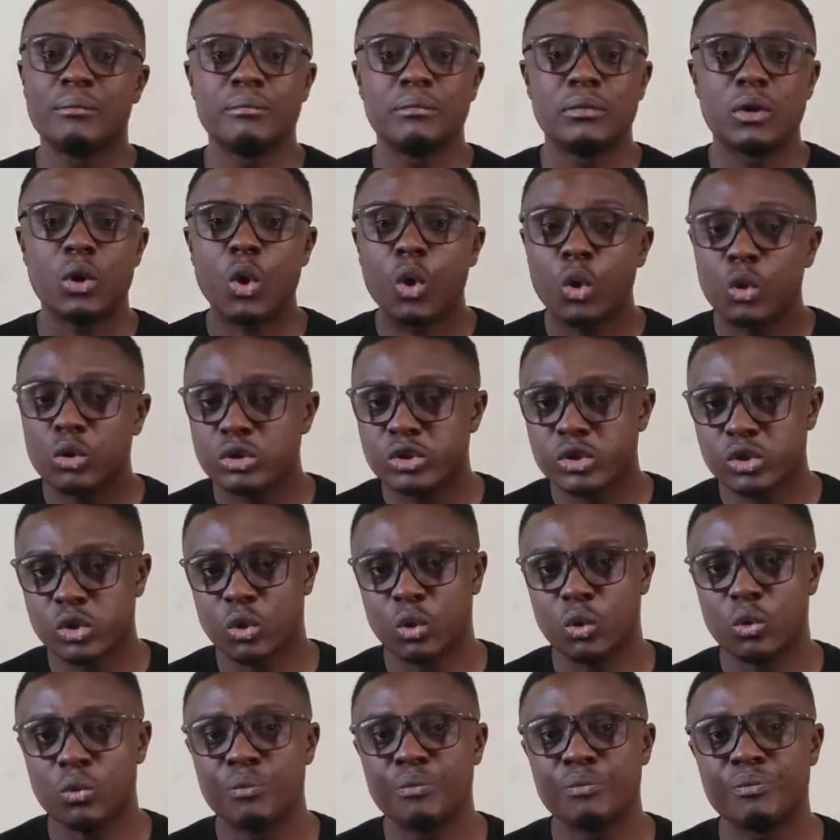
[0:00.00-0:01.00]

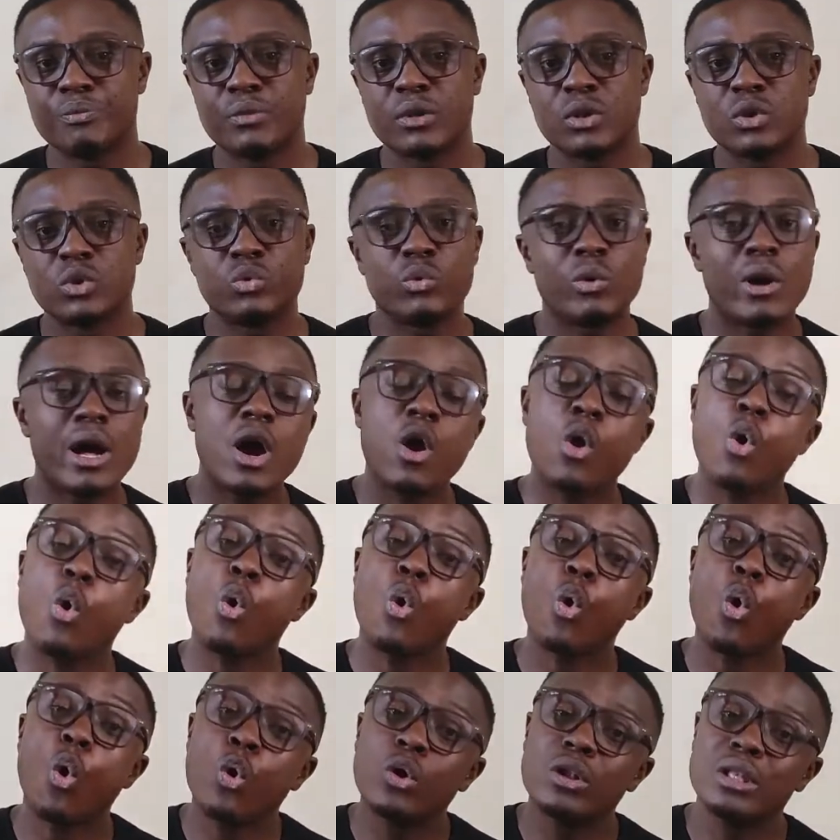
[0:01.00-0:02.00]
Also, do I
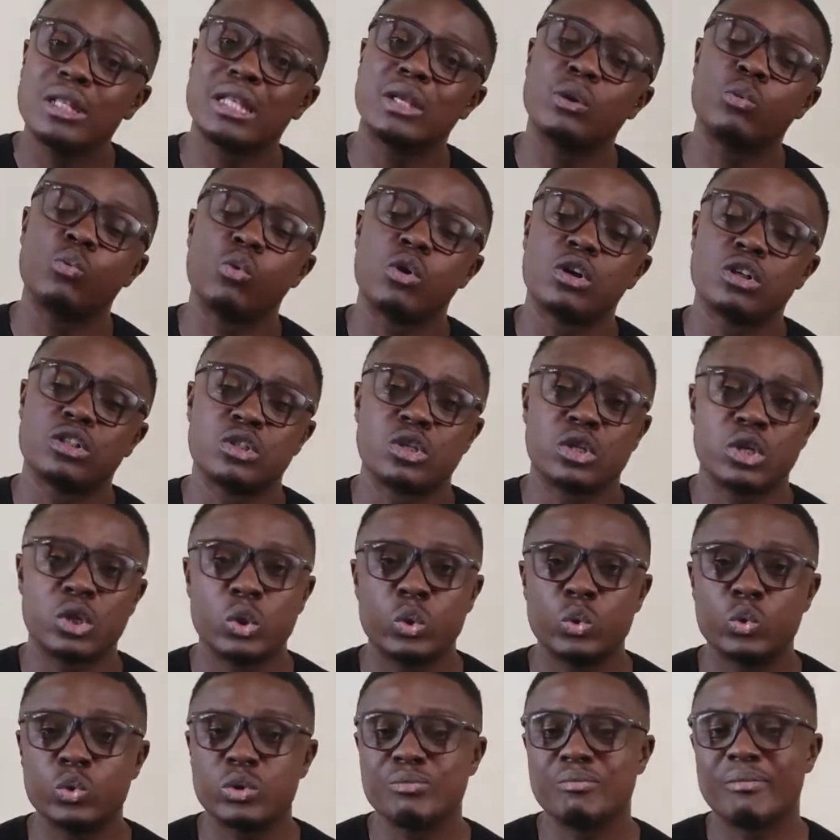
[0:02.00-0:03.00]
only want to
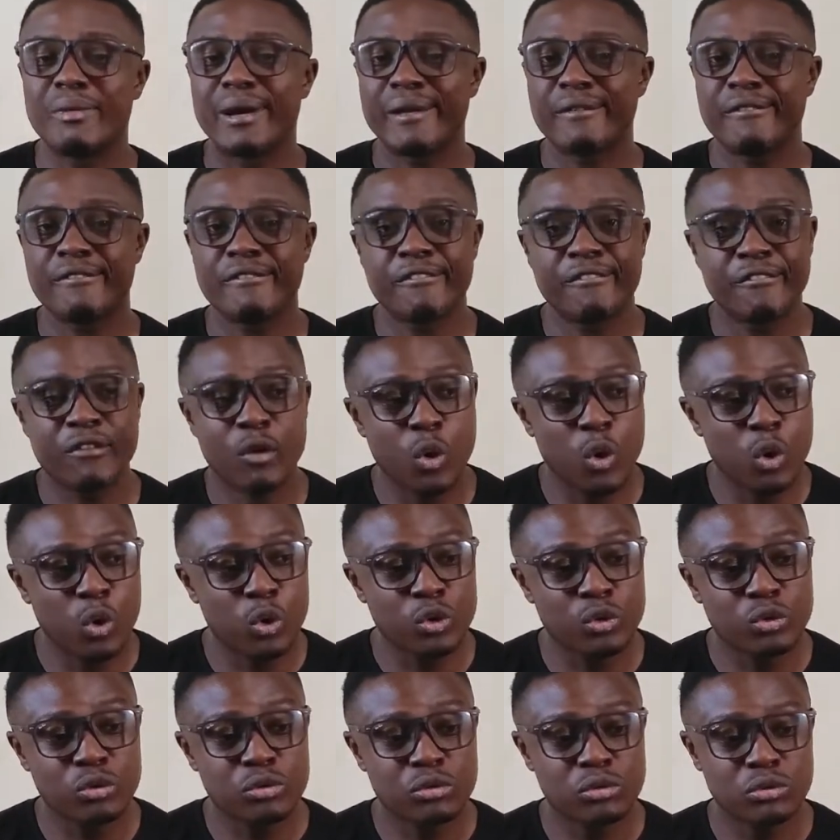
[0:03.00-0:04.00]
use my
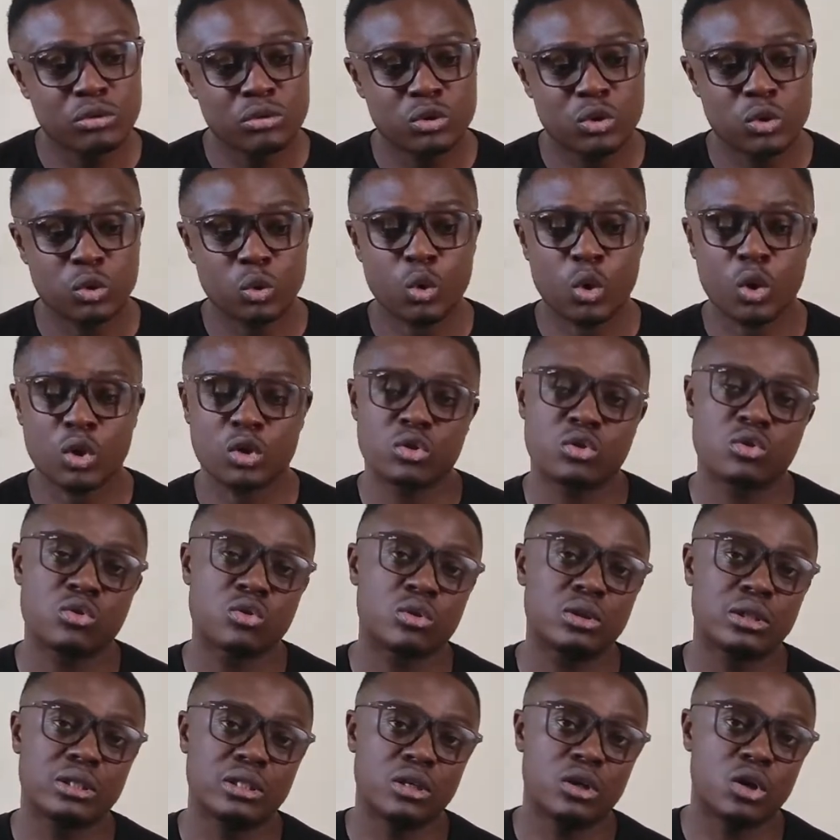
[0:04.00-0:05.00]
phone to control
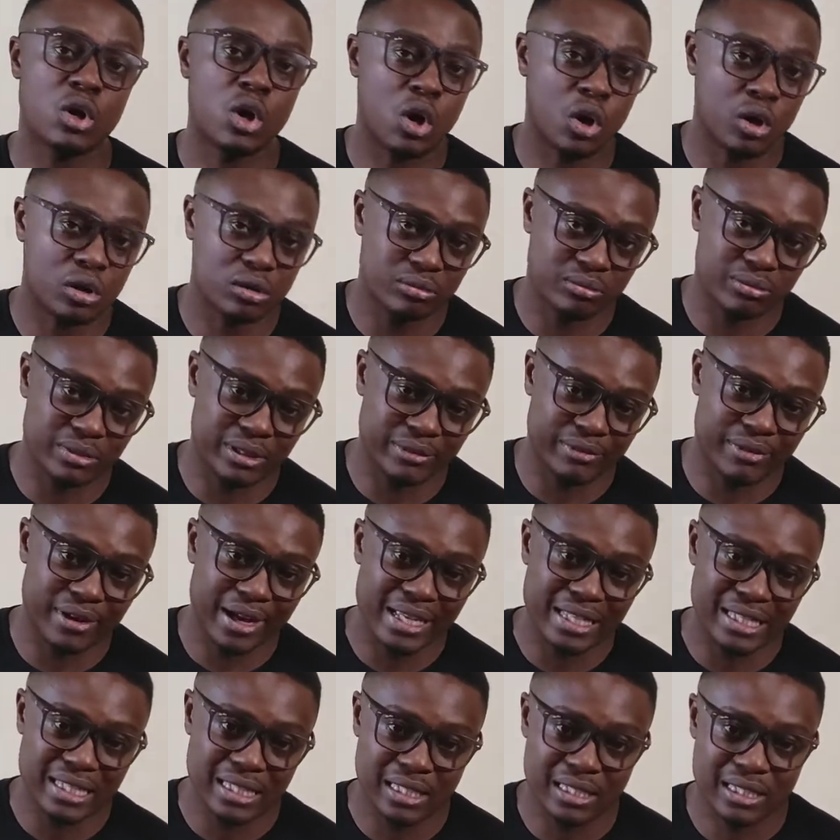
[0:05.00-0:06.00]
the
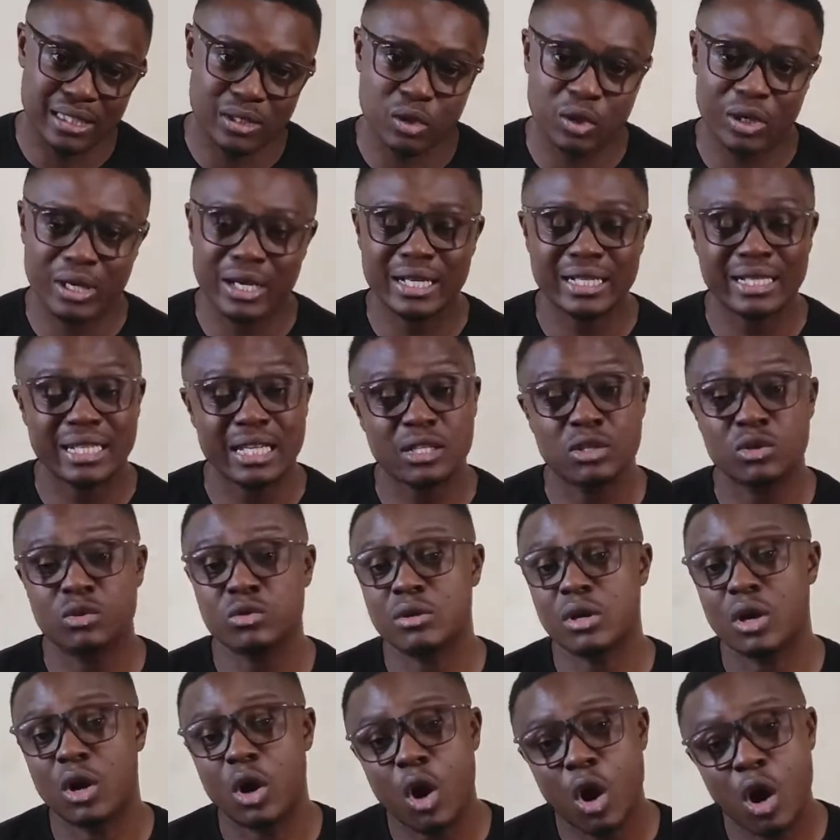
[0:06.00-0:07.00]
devices connected to the
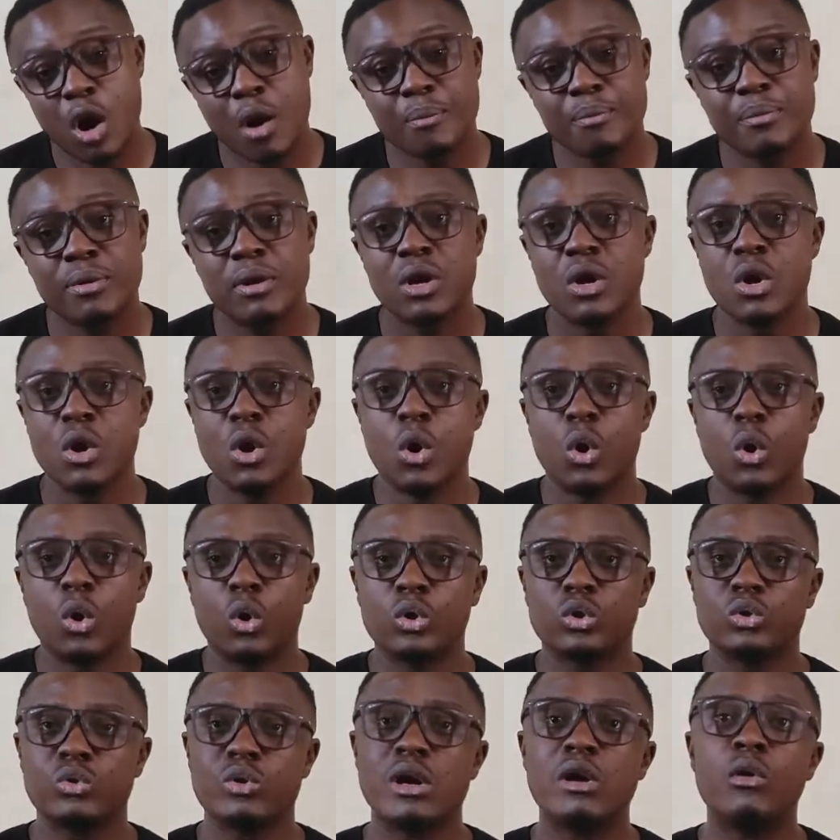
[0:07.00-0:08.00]
hub, or
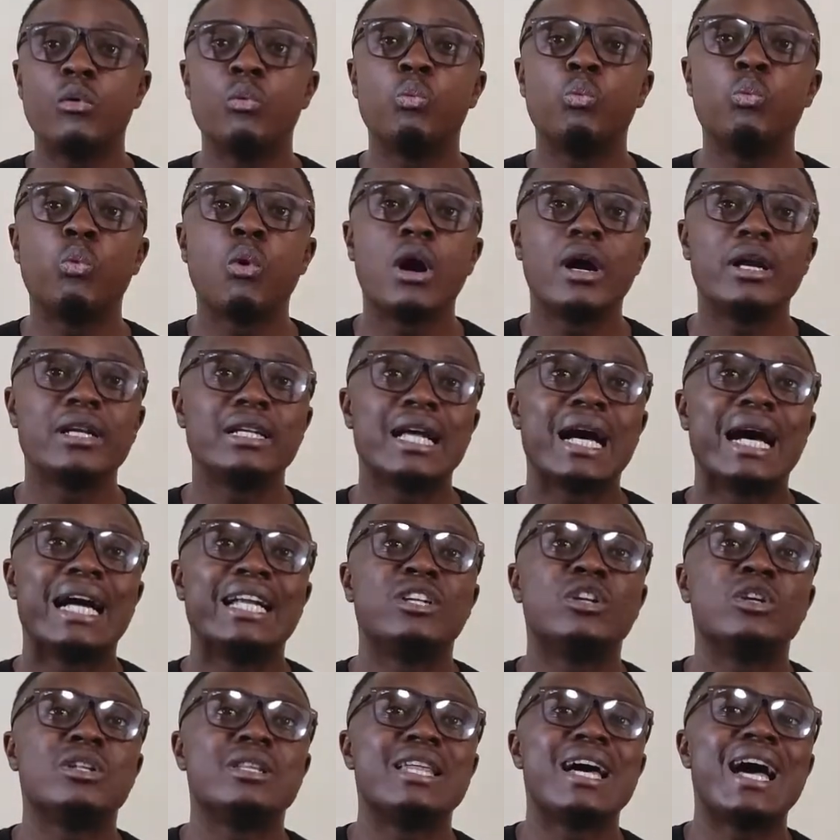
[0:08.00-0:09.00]
do I want
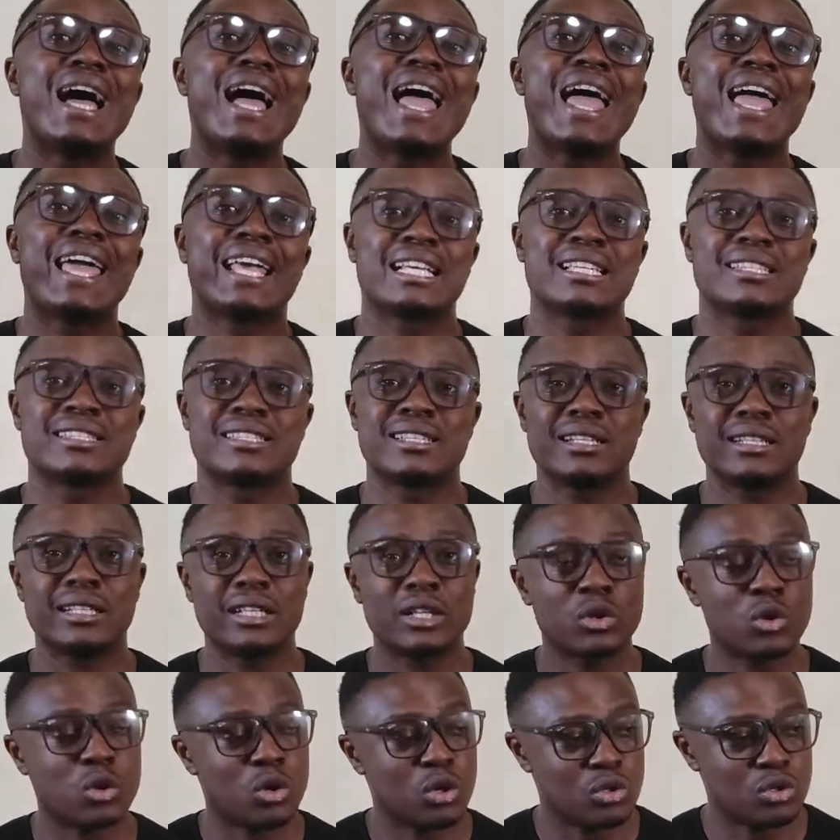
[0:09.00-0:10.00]
another external
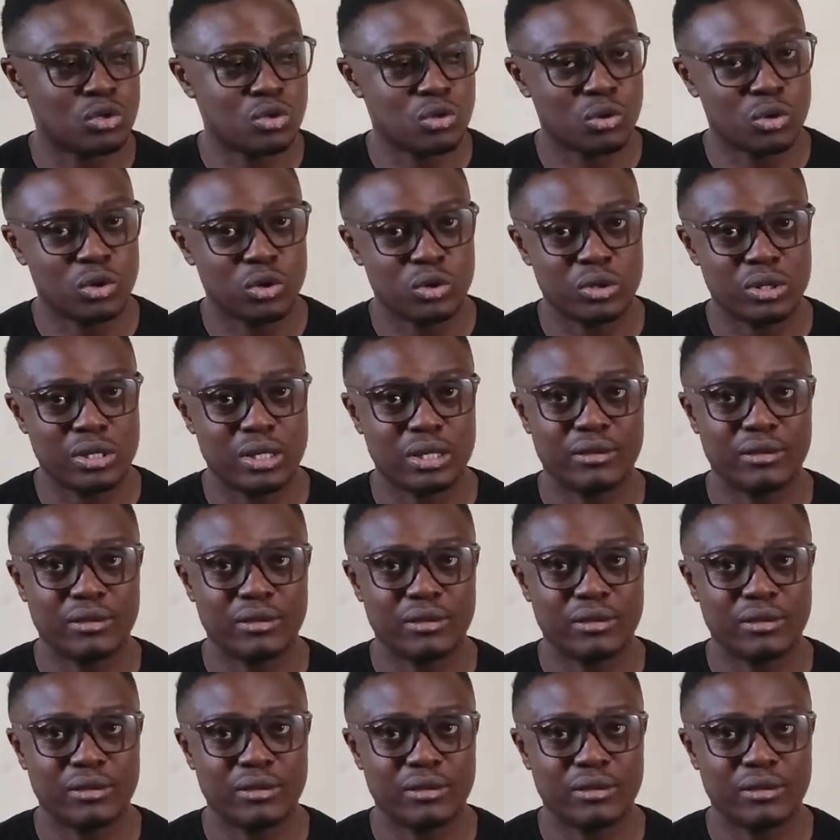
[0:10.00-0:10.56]
control unit?